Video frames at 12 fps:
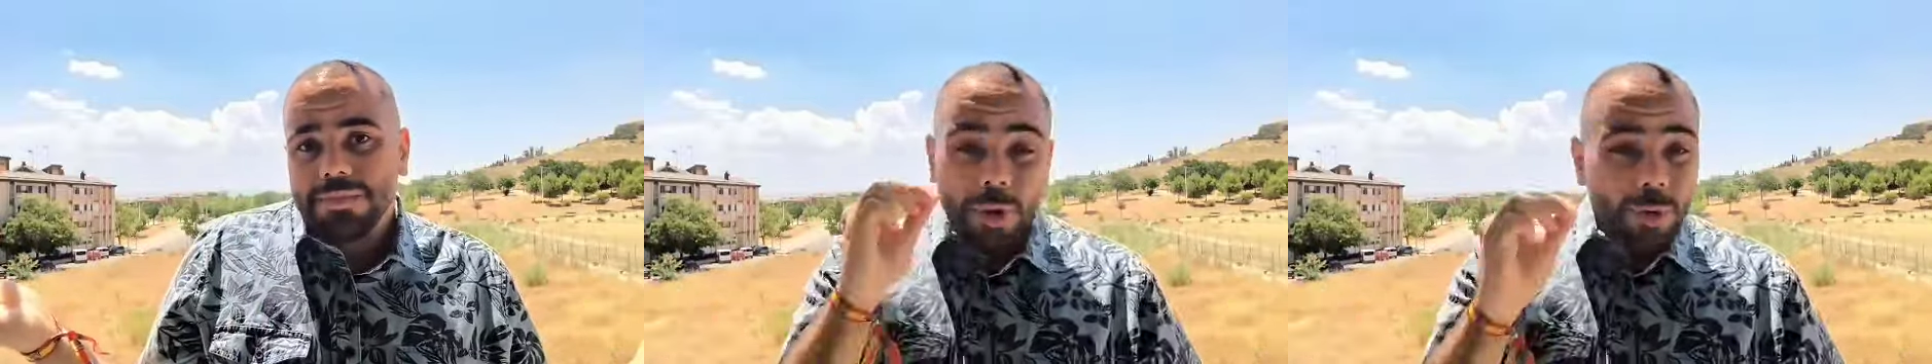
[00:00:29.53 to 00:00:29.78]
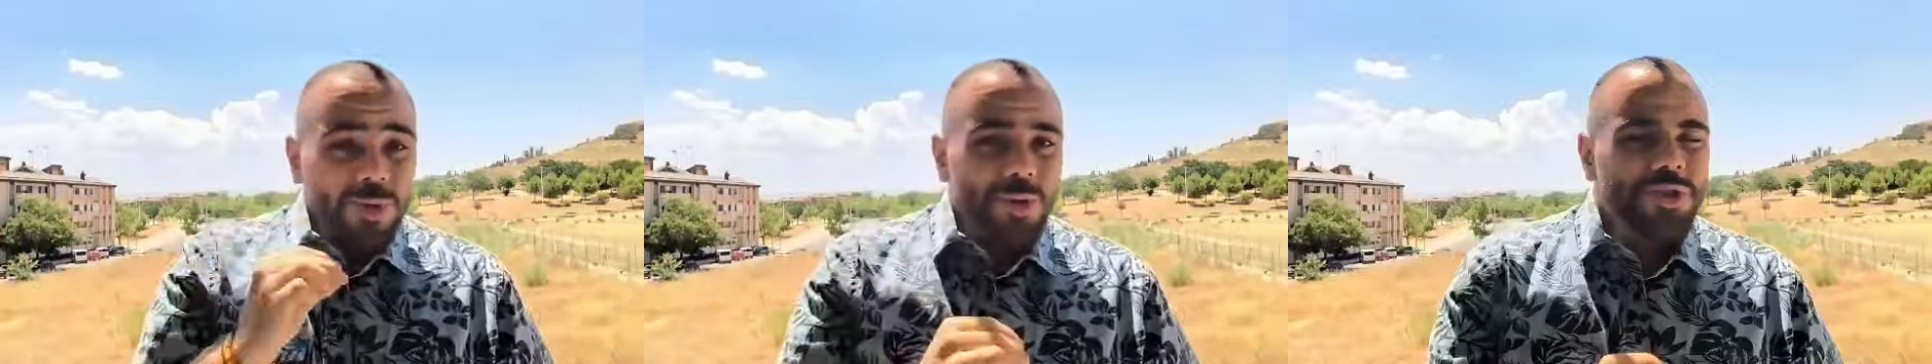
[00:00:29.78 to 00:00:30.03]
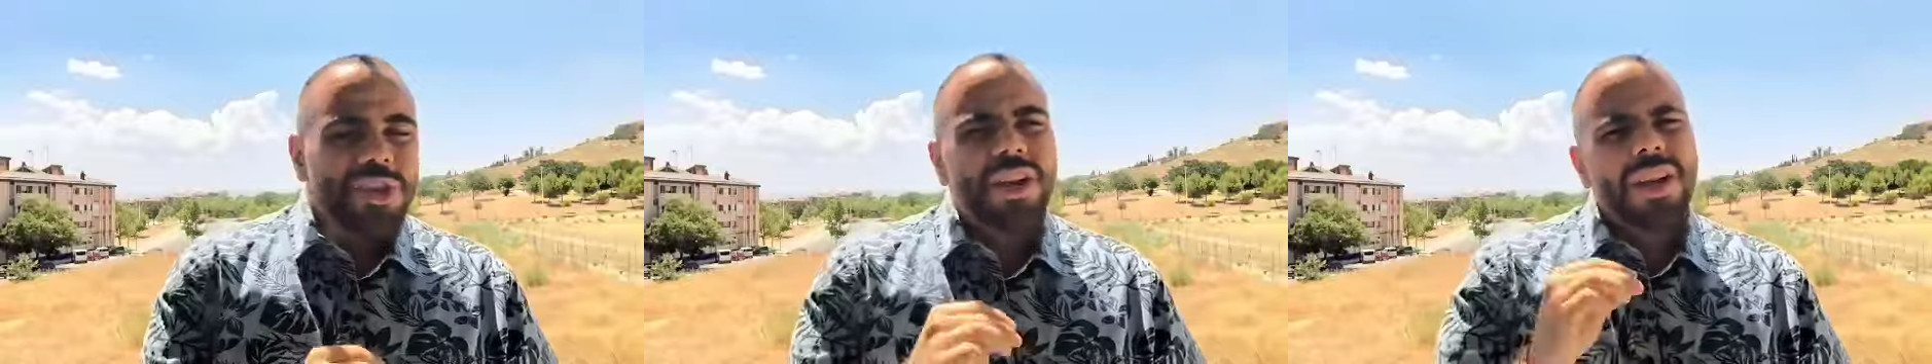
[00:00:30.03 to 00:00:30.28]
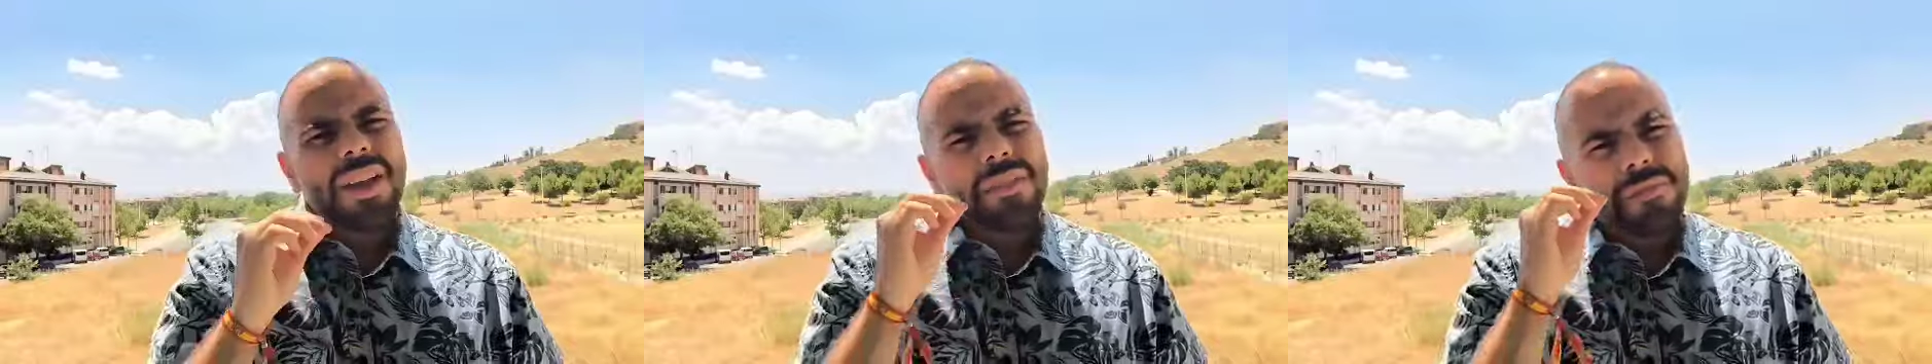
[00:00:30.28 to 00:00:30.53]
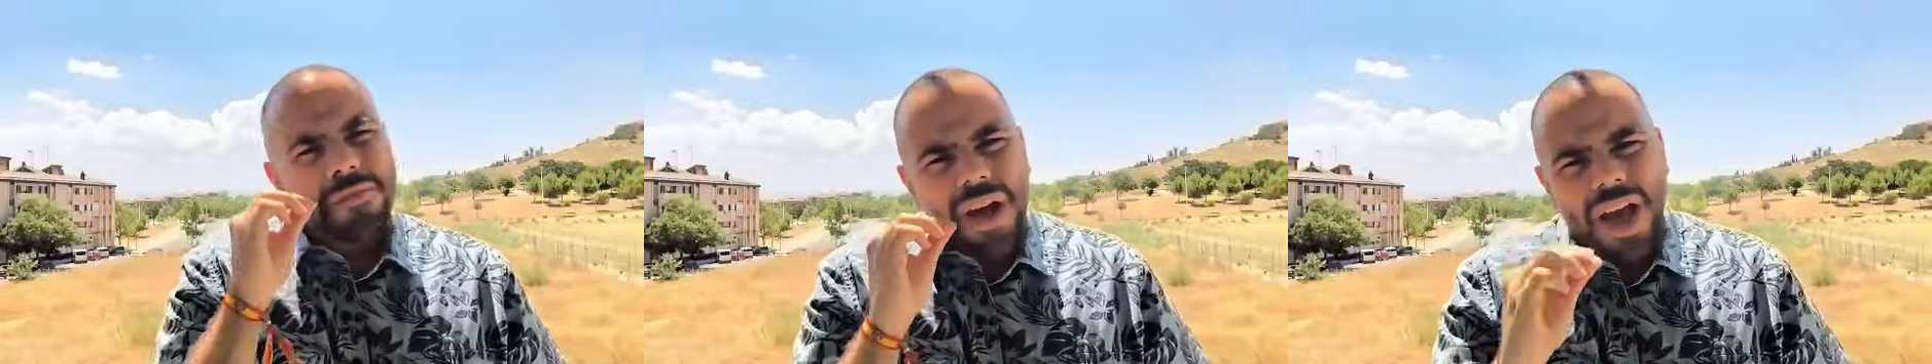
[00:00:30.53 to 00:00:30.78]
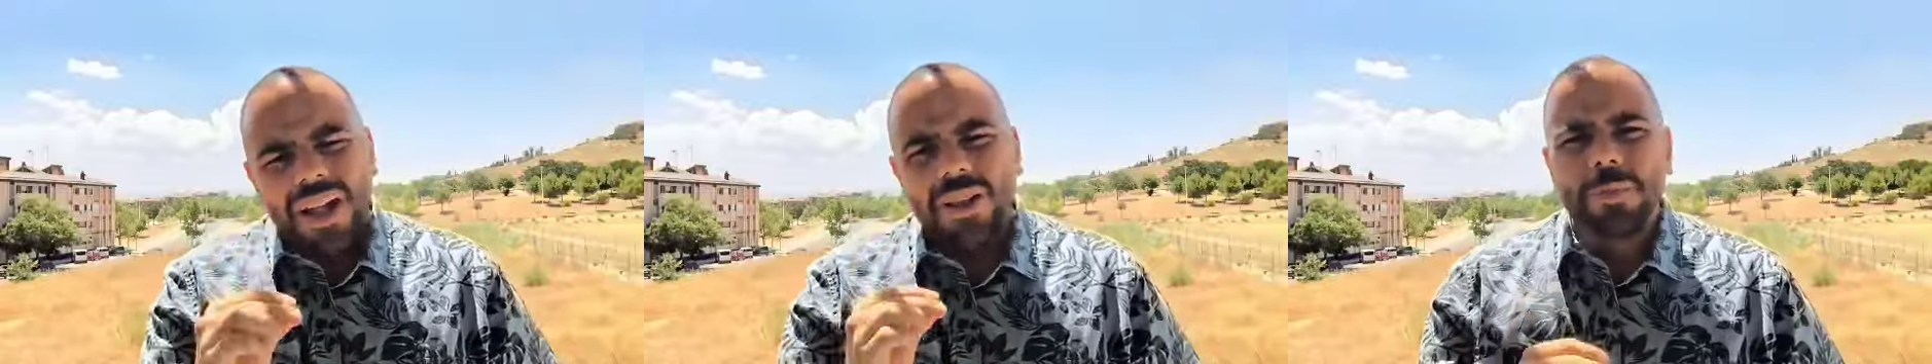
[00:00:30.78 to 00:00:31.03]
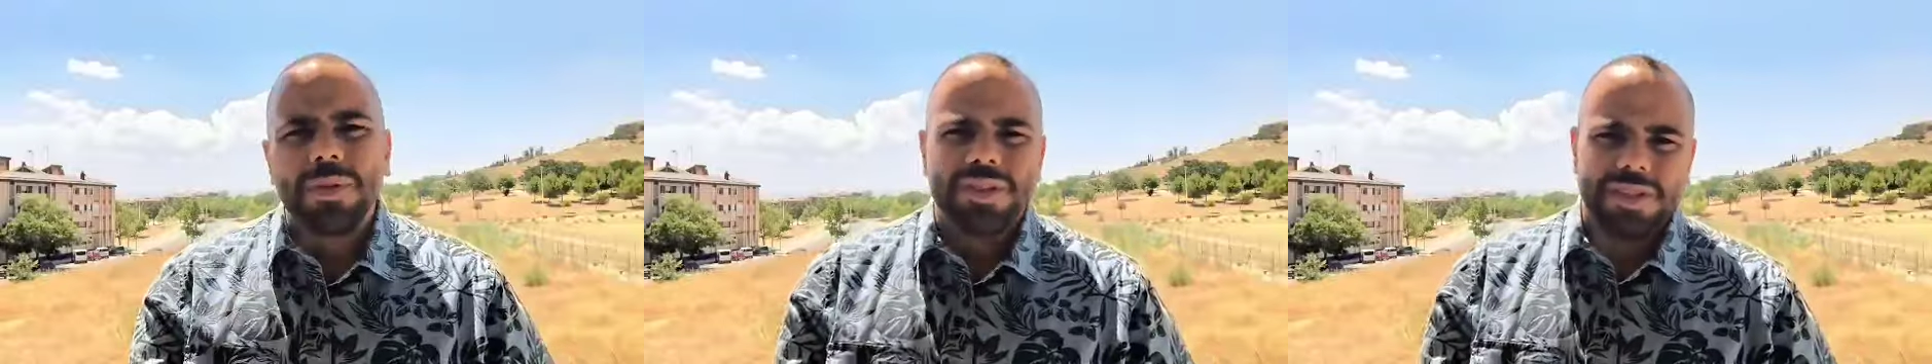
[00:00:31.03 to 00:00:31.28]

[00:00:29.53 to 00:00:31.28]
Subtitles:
but also shared invaluable